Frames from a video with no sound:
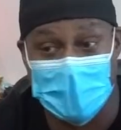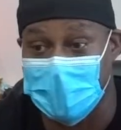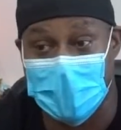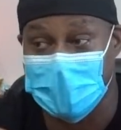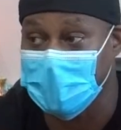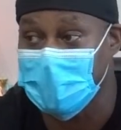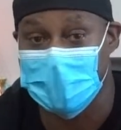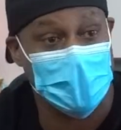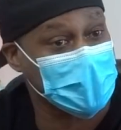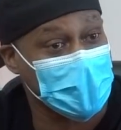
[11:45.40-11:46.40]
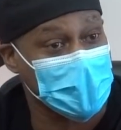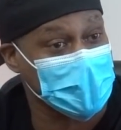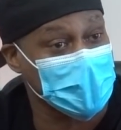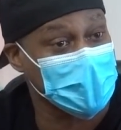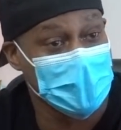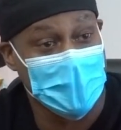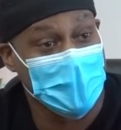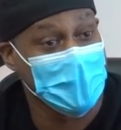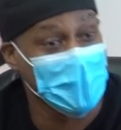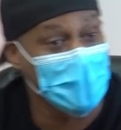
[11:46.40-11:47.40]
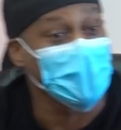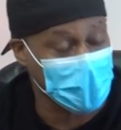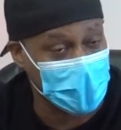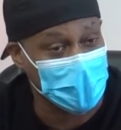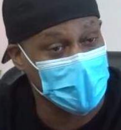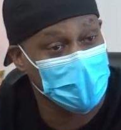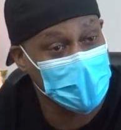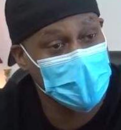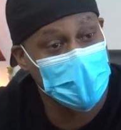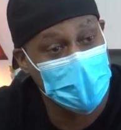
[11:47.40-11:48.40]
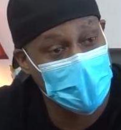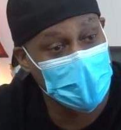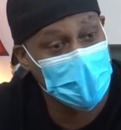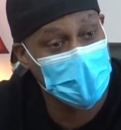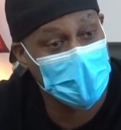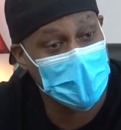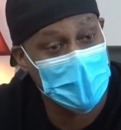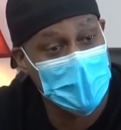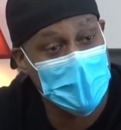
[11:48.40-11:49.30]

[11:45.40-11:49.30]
They're not long lost no. cousins. No. Okay. That boy's not Italian.